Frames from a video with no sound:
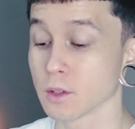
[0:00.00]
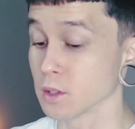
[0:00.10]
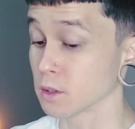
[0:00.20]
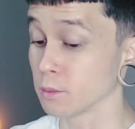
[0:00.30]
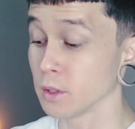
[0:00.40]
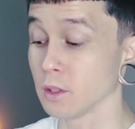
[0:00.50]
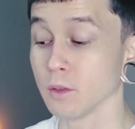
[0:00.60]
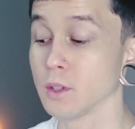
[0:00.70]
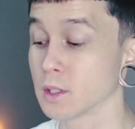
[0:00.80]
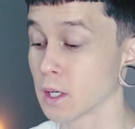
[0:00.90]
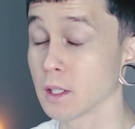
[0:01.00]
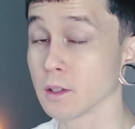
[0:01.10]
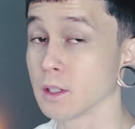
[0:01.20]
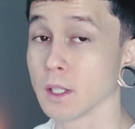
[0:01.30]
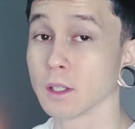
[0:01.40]
This could be you deciding
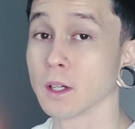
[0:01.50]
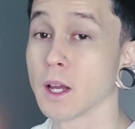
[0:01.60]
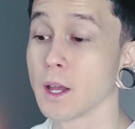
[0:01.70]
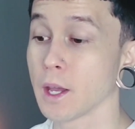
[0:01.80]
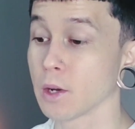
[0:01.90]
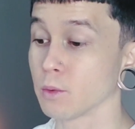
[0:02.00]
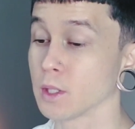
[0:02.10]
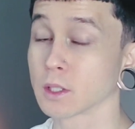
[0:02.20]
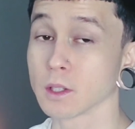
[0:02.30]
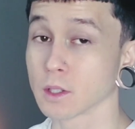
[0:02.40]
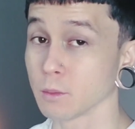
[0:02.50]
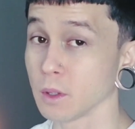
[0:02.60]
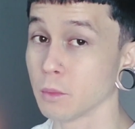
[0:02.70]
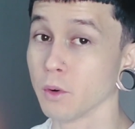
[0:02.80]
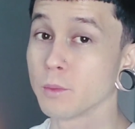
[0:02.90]
to take a risk. This could be
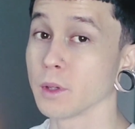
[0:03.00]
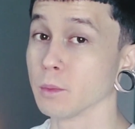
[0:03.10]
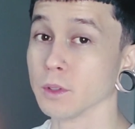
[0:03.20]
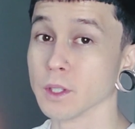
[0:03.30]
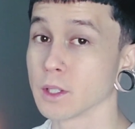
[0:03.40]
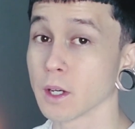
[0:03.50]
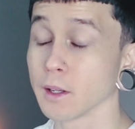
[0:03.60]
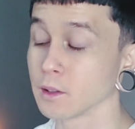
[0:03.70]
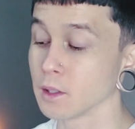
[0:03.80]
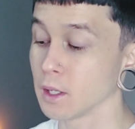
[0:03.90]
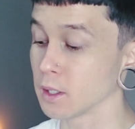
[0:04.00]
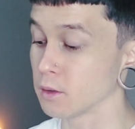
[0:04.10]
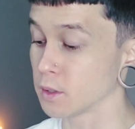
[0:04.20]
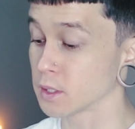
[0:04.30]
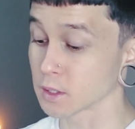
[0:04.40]
both people deciding to take a
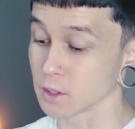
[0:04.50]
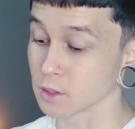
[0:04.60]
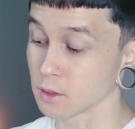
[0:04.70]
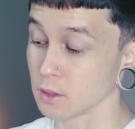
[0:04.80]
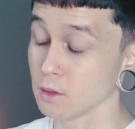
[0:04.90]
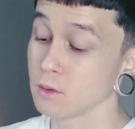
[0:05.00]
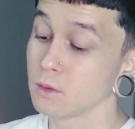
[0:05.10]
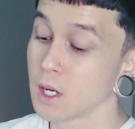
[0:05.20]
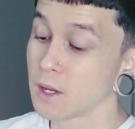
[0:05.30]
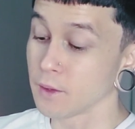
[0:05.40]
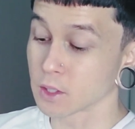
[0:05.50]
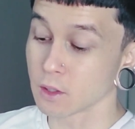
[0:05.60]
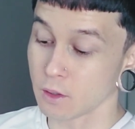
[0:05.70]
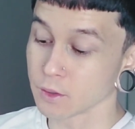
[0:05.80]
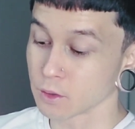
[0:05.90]
risk. This
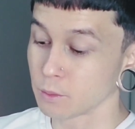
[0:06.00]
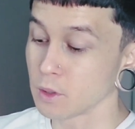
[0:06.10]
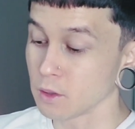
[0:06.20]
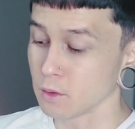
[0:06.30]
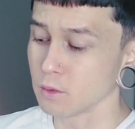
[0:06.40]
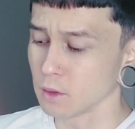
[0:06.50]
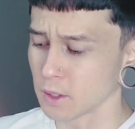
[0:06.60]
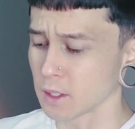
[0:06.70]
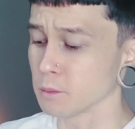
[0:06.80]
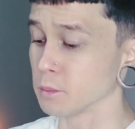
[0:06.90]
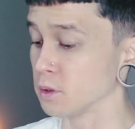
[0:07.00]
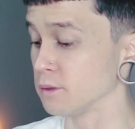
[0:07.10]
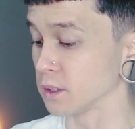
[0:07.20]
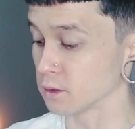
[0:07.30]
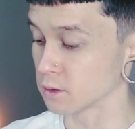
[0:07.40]
could also be you like
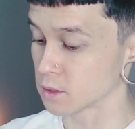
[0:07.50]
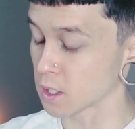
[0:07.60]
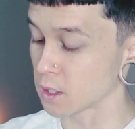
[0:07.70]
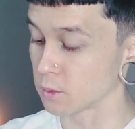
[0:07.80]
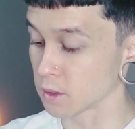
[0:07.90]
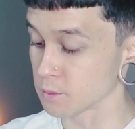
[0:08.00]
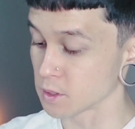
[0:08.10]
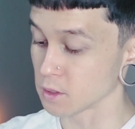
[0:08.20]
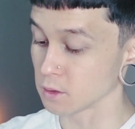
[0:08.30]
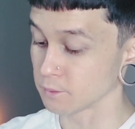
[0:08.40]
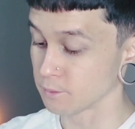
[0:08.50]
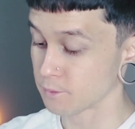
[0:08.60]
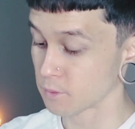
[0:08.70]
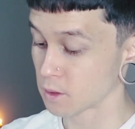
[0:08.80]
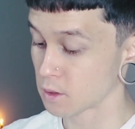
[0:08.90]
moving. It's kind of what I'm seeing,
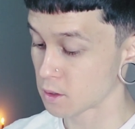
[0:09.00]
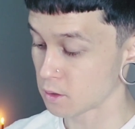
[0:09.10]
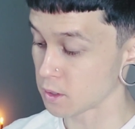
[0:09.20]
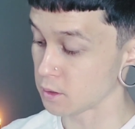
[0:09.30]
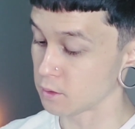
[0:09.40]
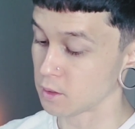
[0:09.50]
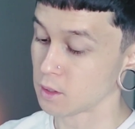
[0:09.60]
right?